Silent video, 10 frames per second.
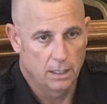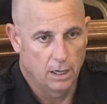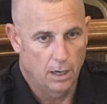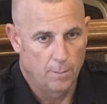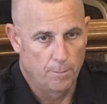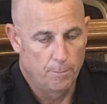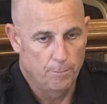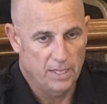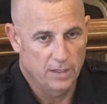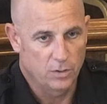um,
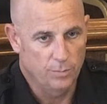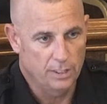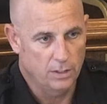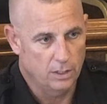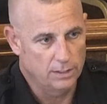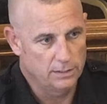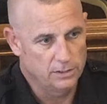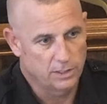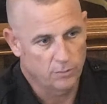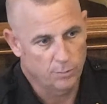it could be called in
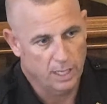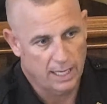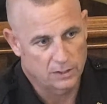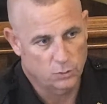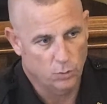several blocks